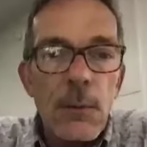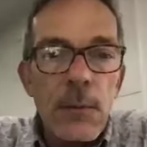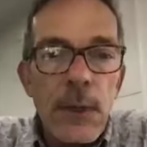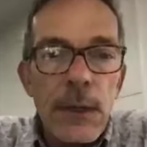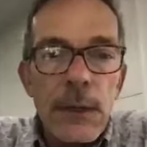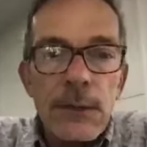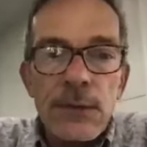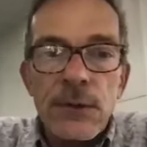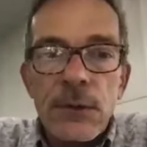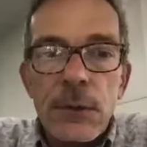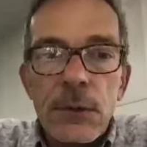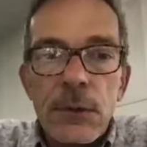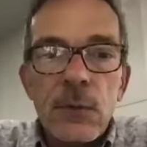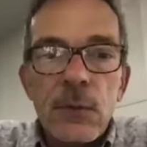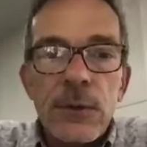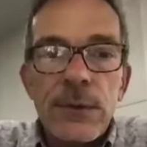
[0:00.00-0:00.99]
And
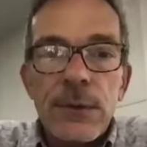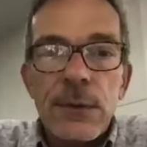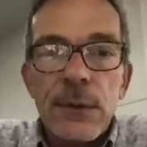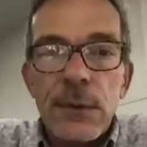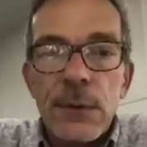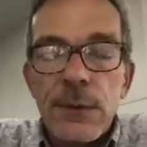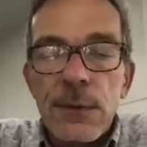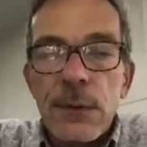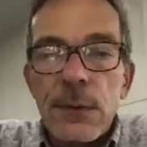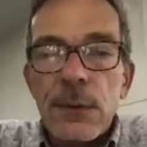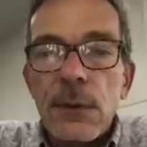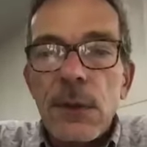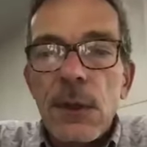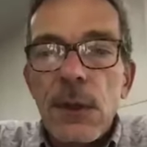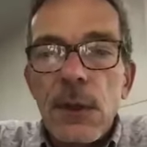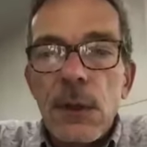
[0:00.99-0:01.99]
starting with
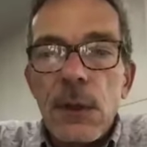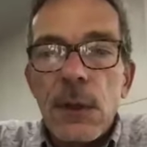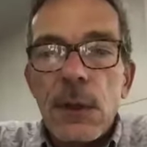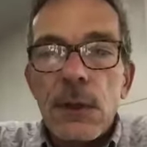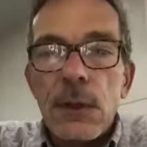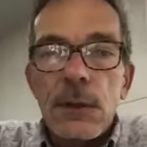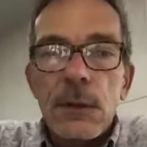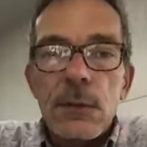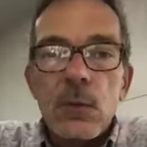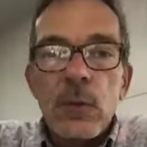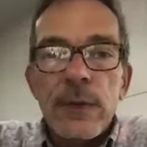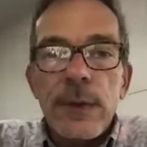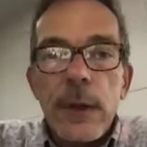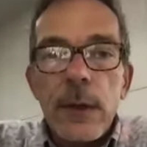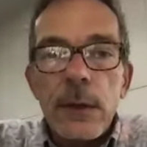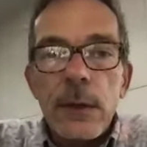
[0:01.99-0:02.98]

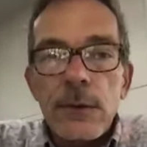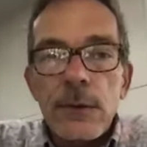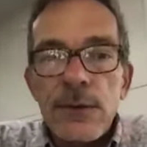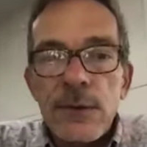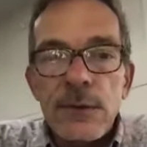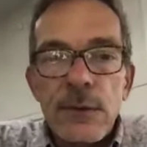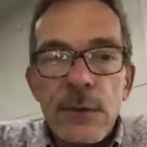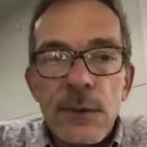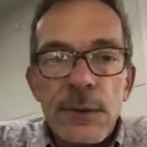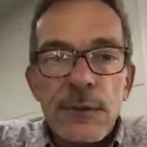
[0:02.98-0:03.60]
with errors and